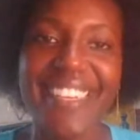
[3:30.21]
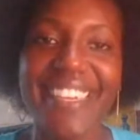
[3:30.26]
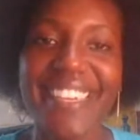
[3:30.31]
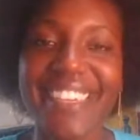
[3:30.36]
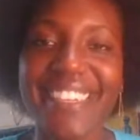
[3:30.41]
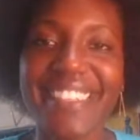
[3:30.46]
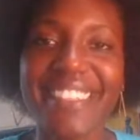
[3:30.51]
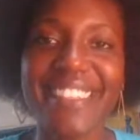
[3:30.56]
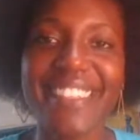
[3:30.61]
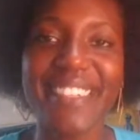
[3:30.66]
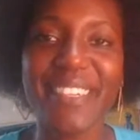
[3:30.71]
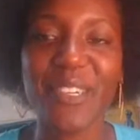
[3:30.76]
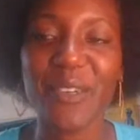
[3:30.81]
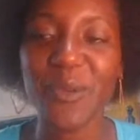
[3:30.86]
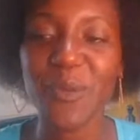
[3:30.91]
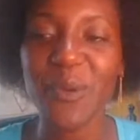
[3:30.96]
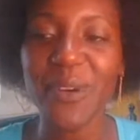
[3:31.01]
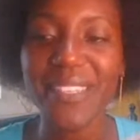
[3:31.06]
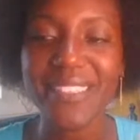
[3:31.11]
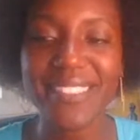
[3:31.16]
And
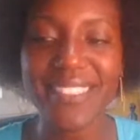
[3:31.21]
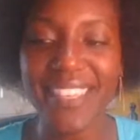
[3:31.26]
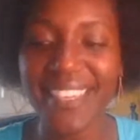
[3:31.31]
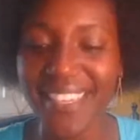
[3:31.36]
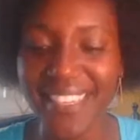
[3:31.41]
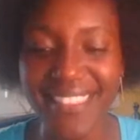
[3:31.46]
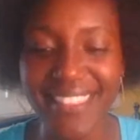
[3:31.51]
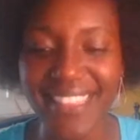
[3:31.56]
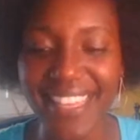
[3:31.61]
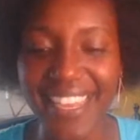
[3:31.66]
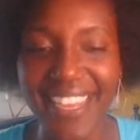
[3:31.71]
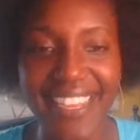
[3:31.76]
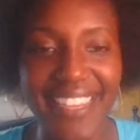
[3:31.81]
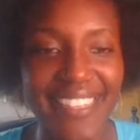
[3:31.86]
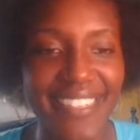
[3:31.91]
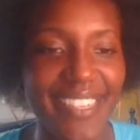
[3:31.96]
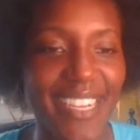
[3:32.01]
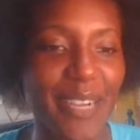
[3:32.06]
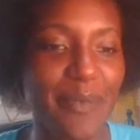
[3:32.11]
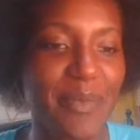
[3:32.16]
once I hit
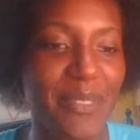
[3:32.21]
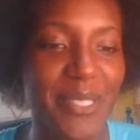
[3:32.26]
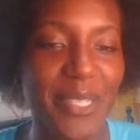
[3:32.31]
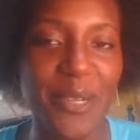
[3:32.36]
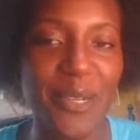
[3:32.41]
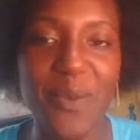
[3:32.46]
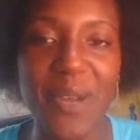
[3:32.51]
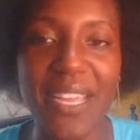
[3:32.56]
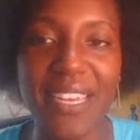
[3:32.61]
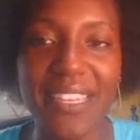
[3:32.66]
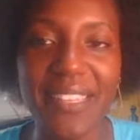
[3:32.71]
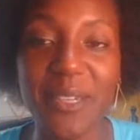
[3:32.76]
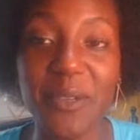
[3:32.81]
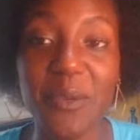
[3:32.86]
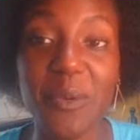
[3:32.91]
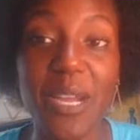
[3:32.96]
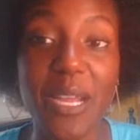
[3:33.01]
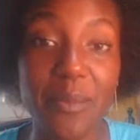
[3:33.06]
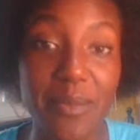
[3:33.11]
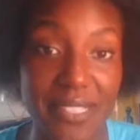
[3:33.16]
that, I'm gonna start writing the
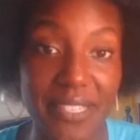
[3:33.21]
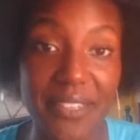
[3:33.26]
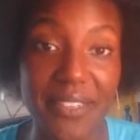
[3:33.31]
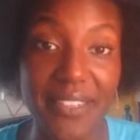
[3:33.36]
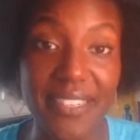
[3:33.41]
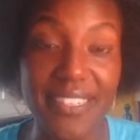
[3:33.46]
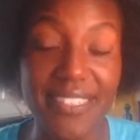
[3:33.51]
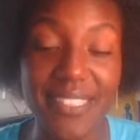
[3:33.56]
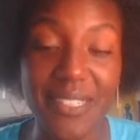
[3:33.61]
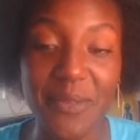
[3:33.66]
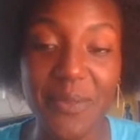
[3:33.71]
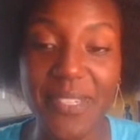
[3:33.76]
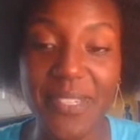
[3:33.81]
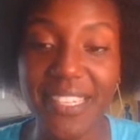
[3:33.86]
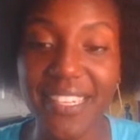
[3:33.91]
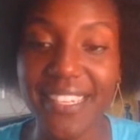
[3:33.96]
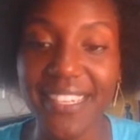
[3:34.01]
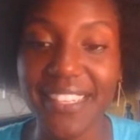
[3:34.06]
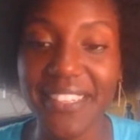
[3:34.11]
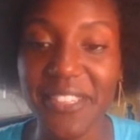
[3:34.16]
web series and we
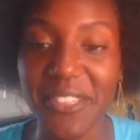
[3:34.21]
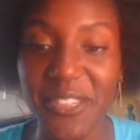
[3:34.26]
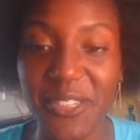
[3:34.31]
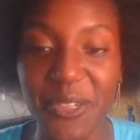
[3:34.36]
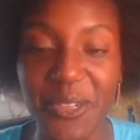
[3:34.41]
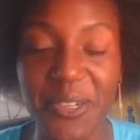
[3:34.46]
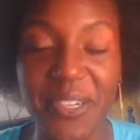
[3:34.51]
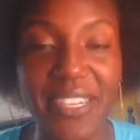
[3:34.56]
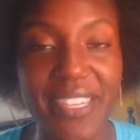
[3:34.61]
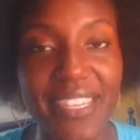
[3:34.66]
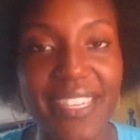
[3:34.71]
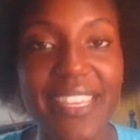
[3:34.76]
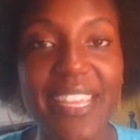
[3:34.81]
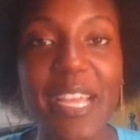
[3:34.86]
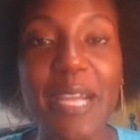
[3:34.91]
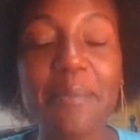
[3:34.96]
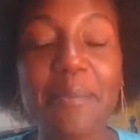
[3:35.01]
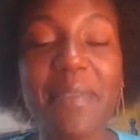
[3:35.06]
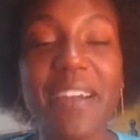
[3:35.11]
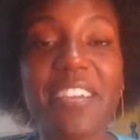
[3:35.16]
can enjoy
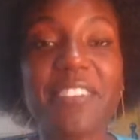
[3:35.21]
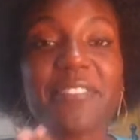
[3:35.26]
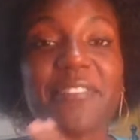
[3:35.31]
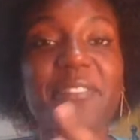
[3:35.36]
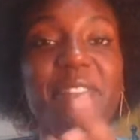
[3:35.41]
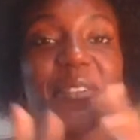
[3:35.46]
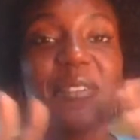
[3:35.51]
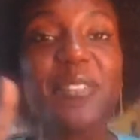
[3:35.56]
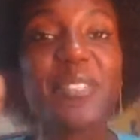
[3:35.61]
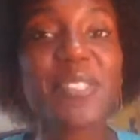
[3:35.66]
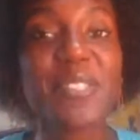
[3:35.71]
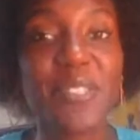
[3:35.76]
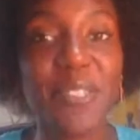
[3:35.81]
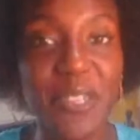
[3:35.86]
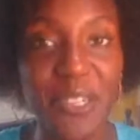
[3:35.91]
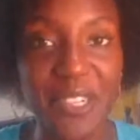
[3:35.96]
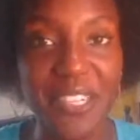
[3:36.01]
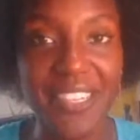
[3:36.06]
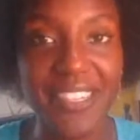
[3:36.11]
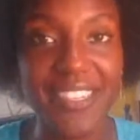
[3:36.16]
my full
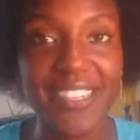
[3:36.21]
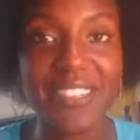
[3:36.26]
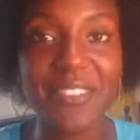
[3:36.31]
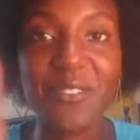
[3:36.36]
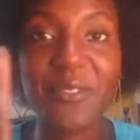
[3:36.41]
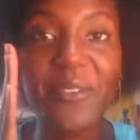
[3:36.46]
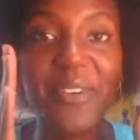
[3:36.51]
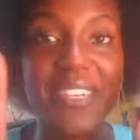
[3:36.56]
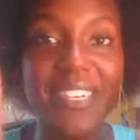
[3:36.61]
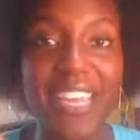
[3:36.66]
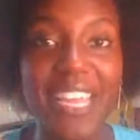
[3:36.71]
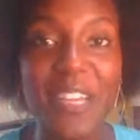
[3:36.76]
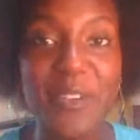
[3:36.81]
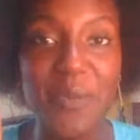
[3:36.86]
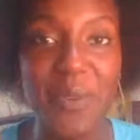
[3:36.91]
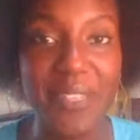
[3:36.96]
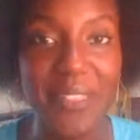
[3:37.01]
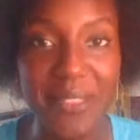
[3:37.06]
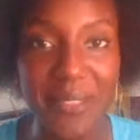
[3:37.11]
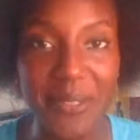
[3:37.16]
story of what
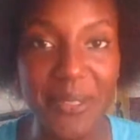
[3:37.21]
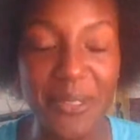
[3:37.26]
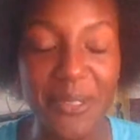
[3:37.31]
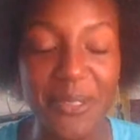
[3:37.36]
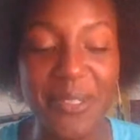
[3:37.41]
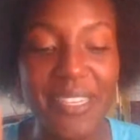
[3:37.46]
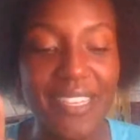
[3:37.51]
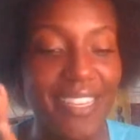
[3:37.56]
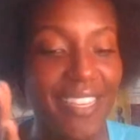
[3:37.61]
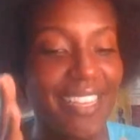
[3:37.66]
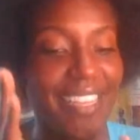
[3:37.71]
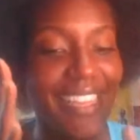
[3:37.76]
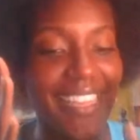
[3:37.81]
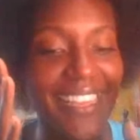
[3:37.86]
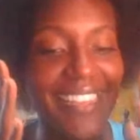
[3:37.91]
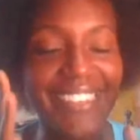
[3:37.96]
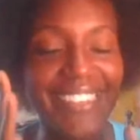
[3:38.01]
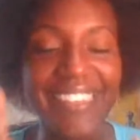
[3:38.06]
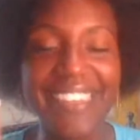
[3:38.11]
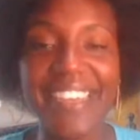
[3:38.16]
I went through
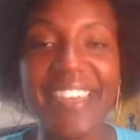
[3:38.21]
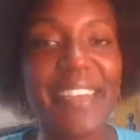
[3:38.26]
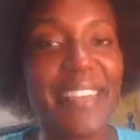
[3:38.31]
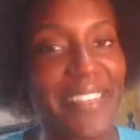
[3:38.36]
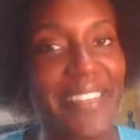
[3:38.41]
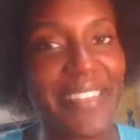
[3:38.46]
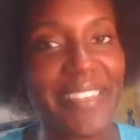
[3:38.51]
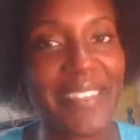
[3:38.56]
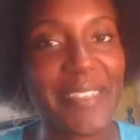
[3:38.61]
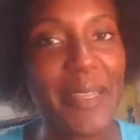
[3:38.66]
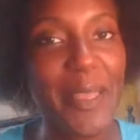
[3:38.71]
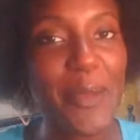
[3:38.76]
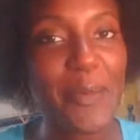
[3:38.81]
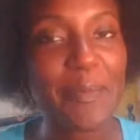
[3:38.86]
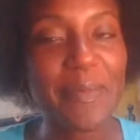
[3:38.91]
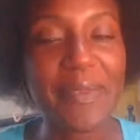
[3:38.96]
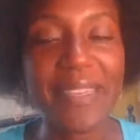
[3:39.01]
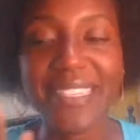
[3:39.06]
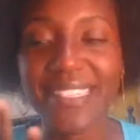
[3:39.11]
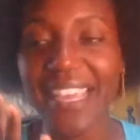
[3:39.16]
in Ghana.
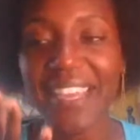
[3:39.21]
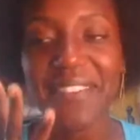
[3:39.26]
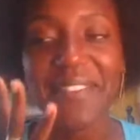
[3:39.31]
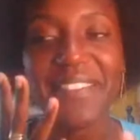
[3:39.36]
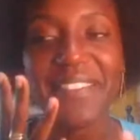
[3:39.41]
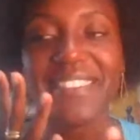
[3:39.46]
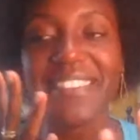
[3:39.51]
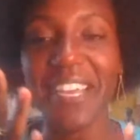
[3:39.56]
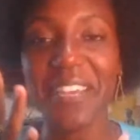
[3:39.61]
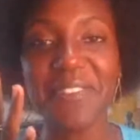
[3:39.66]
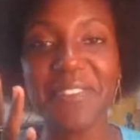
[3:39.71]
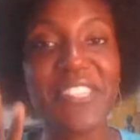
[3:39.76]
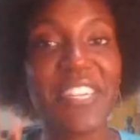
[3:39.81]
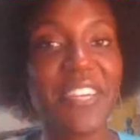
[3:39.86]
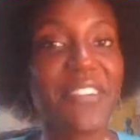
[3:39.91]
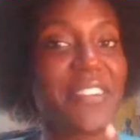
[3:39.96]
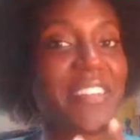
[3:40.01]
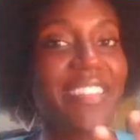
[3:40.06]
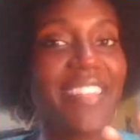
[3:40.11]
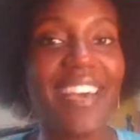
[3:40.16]
Because I've
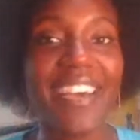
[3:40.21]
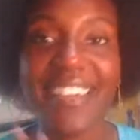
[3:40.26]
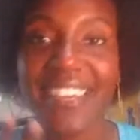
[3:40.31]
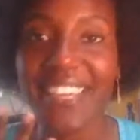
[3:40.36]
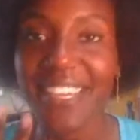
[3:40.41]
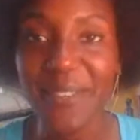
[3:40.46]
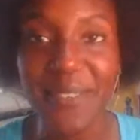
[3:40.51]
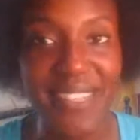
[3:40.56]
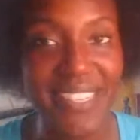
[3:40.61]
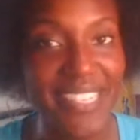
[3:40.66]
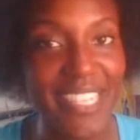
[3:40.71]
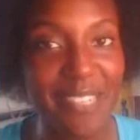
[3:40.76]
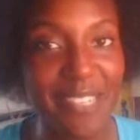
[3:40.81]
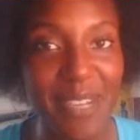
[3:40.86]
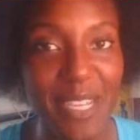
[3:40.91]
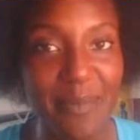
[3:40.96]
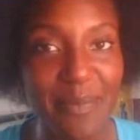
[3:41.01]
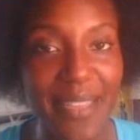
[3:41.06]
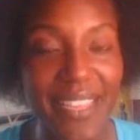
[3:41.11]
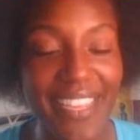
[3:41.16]
shared a lot already on
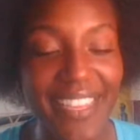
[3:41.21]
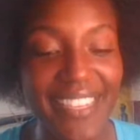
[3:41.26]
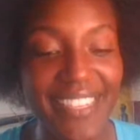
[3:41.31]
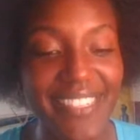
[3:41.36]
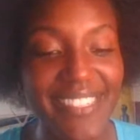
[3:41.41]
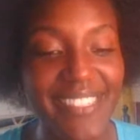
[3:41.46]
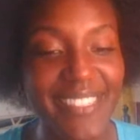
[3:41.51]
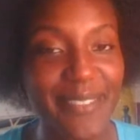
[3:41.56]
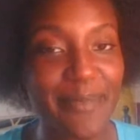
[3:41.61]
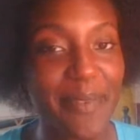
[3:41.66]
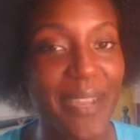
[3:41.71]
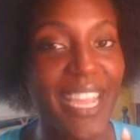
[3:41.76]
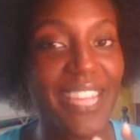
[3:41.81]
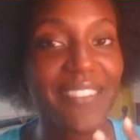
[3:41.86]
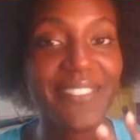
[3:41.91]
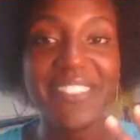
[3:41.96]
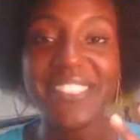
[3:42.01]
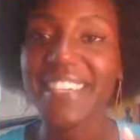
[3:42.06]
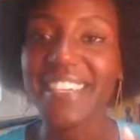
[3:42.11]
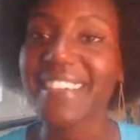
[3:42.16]
my page, but I
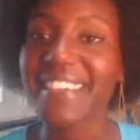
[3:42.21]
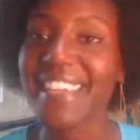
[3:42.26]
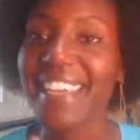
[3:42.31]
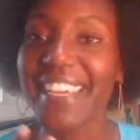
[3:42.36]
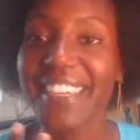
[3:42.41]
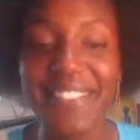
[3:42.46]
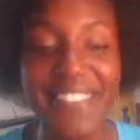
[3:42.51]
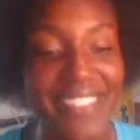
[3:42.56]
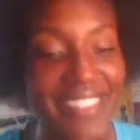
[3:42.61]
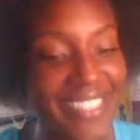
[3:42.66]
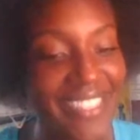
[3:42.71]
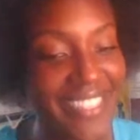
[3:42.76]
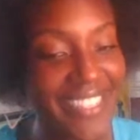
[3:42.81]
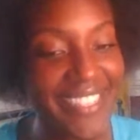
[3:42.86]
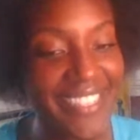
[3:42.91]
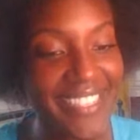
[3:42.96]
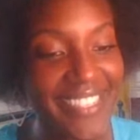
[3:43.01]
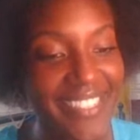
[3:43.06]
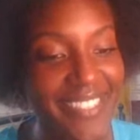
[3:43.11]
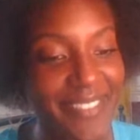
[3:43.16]
haven't shared
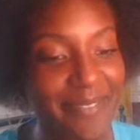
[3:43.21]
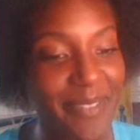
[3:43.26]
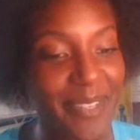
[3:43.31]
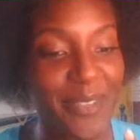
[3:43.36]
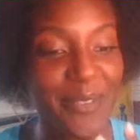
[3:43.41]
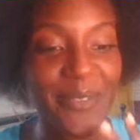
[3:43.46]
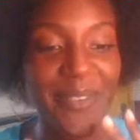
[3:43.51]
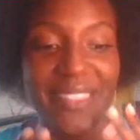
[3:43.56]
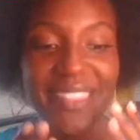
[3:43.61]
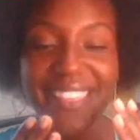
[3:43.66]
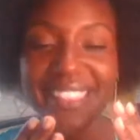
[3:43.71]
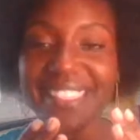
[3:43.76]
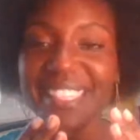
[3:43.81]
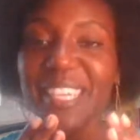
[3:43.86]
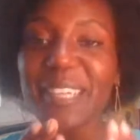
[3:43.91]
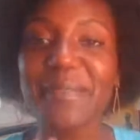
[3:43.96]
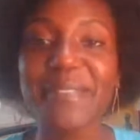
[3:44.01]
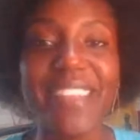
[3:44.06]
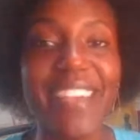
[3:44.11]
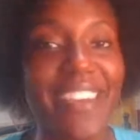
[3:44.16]
everything. But when this
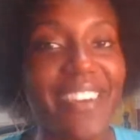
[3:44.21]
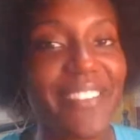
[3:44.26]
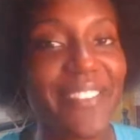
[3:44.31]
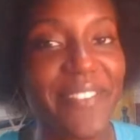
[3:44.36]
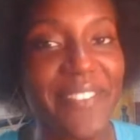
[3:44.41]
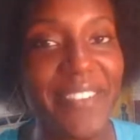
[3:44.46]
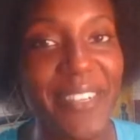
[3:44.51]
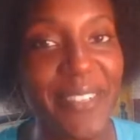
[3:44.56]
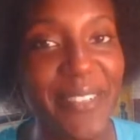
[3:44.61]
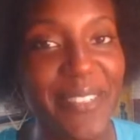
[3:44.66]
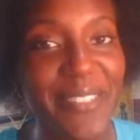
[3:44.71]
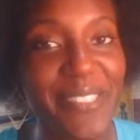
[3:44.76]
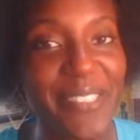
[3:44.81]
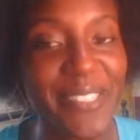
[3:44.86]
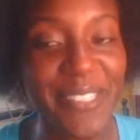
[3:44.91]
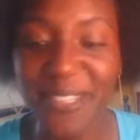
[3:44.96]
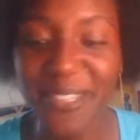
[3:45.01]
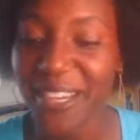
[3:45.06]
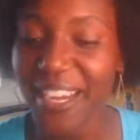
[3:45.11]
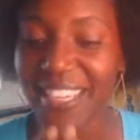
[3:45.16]
comes out,
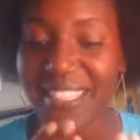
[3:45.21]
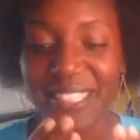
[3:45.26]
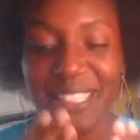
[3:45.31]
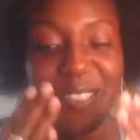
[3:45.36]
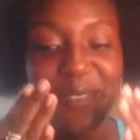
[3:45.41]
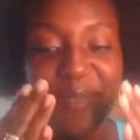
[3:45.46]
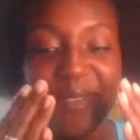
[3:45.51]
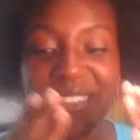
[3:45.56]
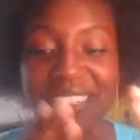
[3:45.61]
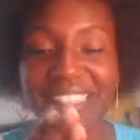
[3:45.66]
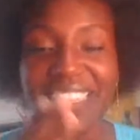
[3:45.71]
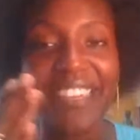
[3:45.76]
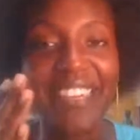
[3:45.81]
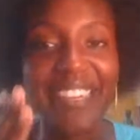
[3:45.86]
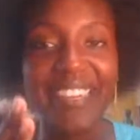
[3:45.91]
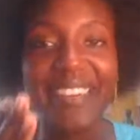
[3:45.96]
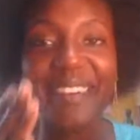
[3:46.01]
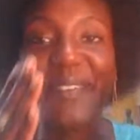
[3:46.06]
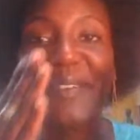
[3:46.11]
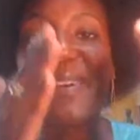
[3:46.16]
folks, you guys are gonna be
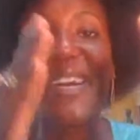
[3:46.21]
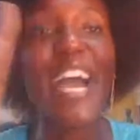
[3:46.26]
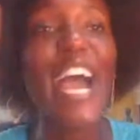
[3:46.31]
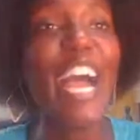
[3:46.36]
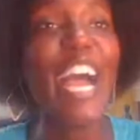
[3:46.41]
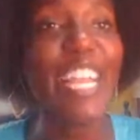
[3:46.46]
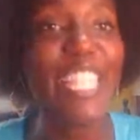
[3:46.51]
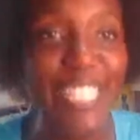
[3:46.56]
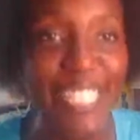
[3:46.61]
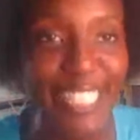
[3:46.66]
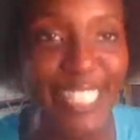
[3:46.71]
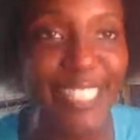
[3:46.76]
like, what?